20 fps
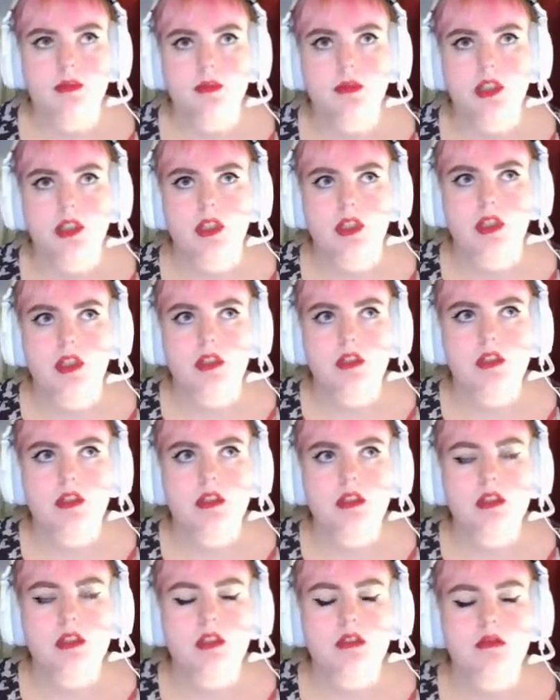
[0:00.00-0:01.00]

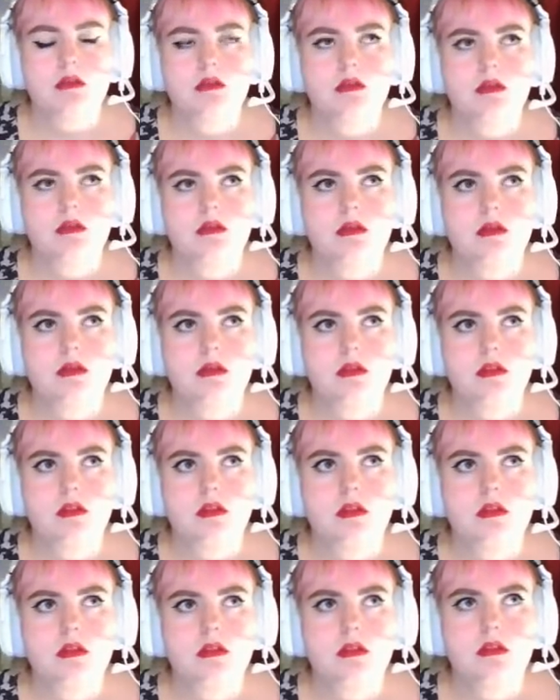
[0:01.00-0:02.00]

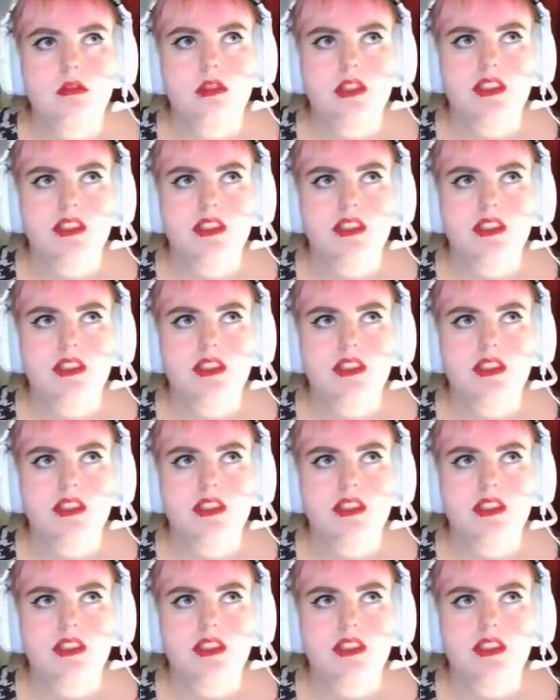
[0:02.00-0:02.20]
the